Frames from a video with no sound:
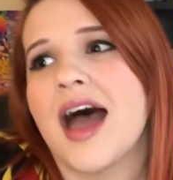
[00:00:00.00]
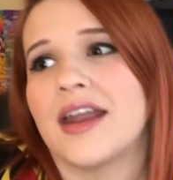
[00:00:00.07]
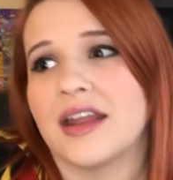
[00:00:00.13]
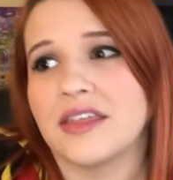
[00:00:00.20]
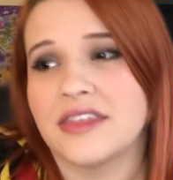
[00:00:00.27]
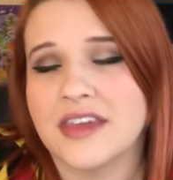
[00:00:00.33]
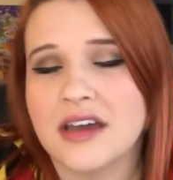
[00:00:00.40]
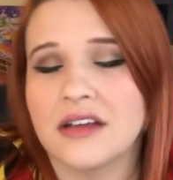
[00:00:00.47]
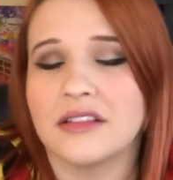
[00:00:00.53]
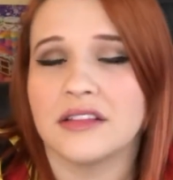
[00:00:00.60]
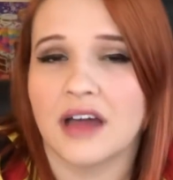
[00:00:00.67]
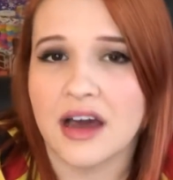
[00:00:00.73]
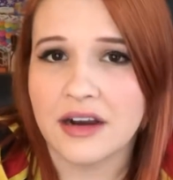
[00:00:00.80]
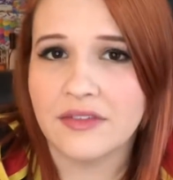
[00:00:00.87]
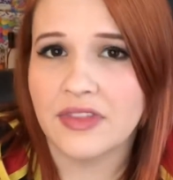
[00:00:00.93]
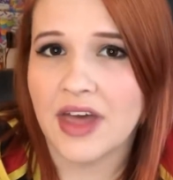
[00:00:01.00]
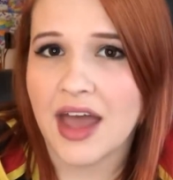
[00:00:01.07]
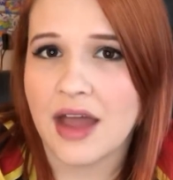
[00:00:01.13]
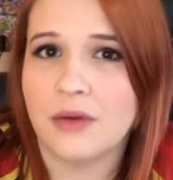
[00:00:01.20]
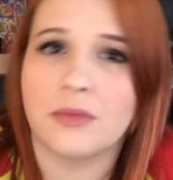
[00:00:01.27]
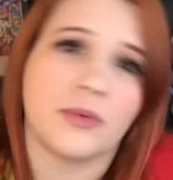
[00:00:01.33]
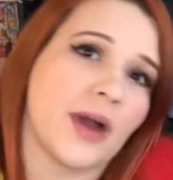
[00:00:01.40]
And I think a lot of
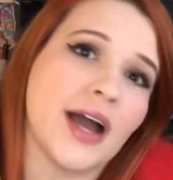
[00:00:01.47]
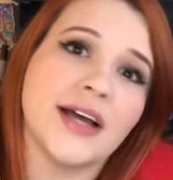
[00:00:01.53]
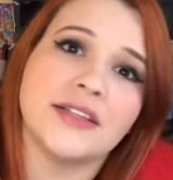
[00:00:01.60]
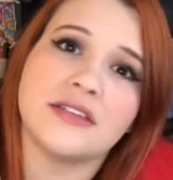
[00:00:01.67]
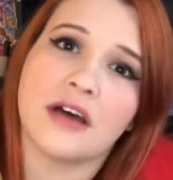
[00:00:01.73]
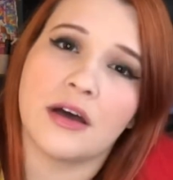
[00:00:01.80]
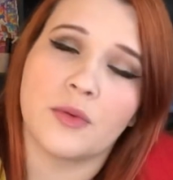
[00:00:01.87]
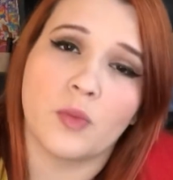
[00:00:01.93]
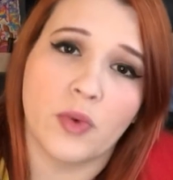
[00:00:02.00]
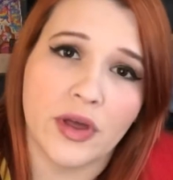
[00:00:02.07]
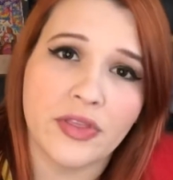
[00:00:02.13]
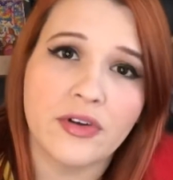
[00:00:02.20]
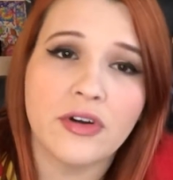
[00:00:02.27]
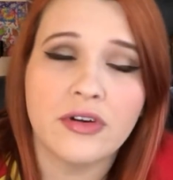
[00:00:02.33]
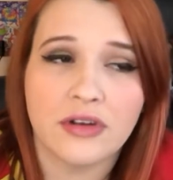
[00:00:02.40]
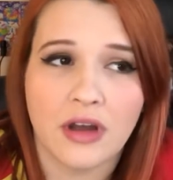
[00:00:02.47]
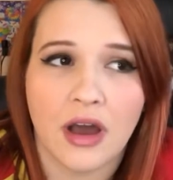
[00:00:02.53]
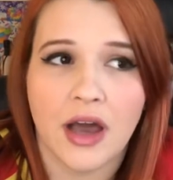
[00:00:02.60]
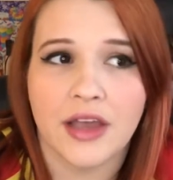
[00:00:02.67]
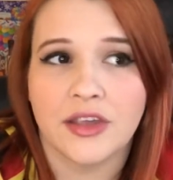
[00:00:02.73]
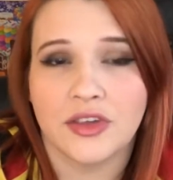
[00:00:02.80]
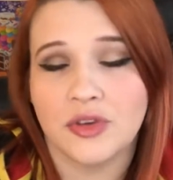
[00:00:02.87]
that rides on whether or
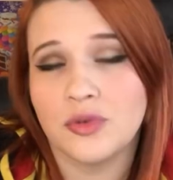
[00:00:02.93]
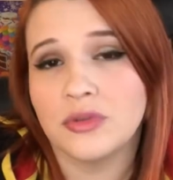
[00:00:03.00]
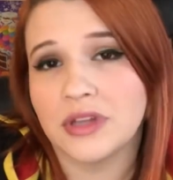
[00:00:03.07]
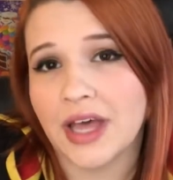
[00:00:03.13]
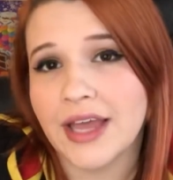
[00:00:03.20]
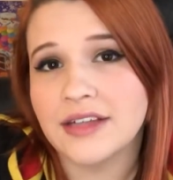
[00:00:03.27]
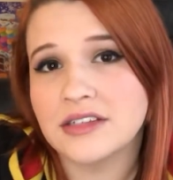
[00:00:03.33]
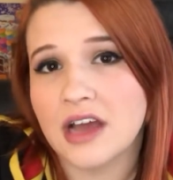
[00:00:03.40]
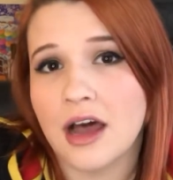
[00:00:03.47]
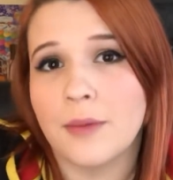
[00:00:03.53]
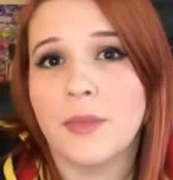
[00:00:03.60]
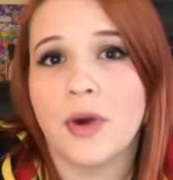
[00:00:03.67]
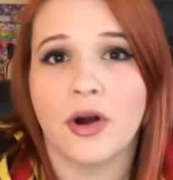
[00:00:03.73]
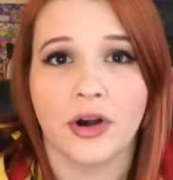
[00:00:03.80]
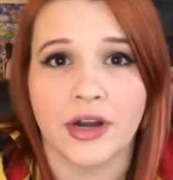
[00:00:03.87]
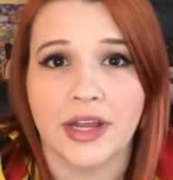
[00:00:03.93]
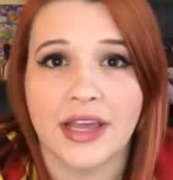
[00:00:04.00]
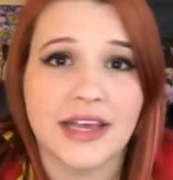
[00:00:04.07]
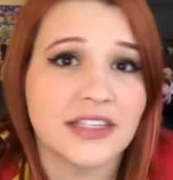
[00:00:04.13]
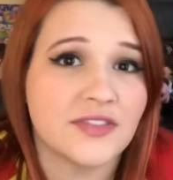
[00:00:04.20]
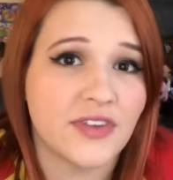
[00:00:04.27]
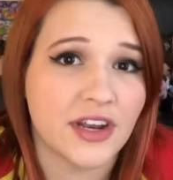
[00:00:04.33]
not you like Tom
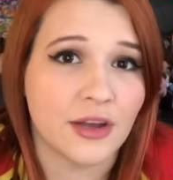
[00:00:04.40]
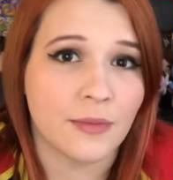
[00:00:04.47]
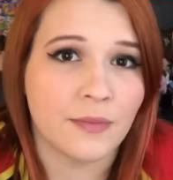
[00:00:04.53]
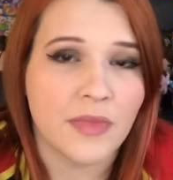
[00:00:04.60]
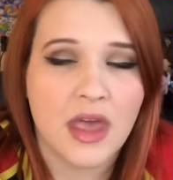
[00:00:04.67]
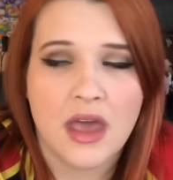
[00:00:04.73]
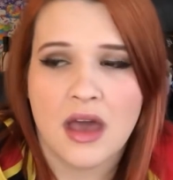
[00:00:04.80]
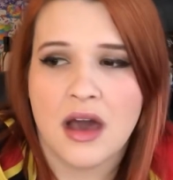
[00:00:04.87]
Hardy as Venom.